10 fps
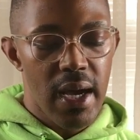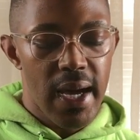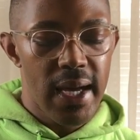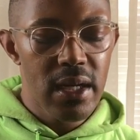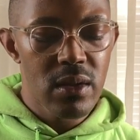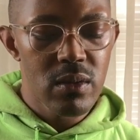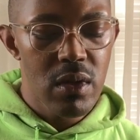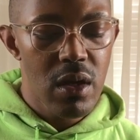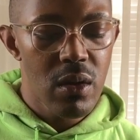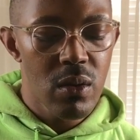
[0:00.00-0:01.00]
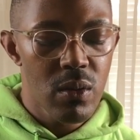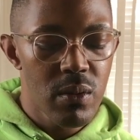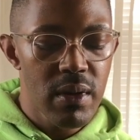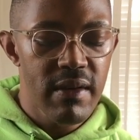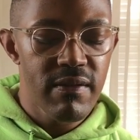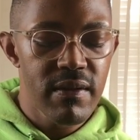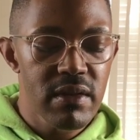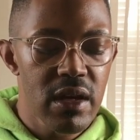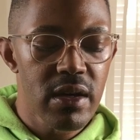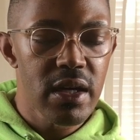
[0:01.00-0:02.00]
I don't know if
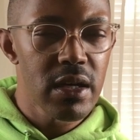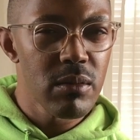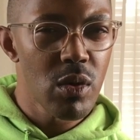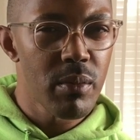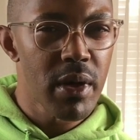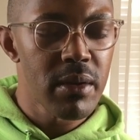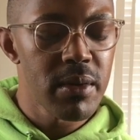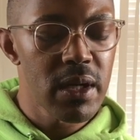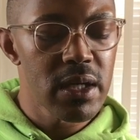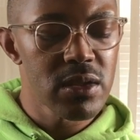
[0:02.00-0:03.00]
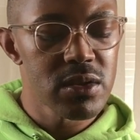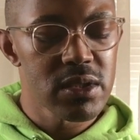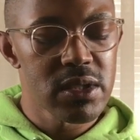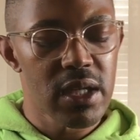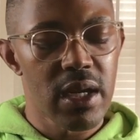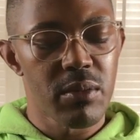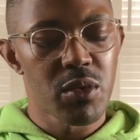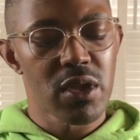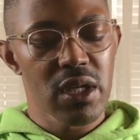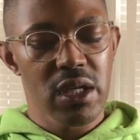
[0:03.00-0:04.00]
there are any more Barbie extras that I
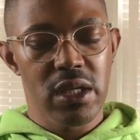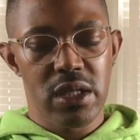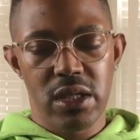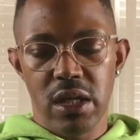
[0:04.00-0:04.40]
want to get.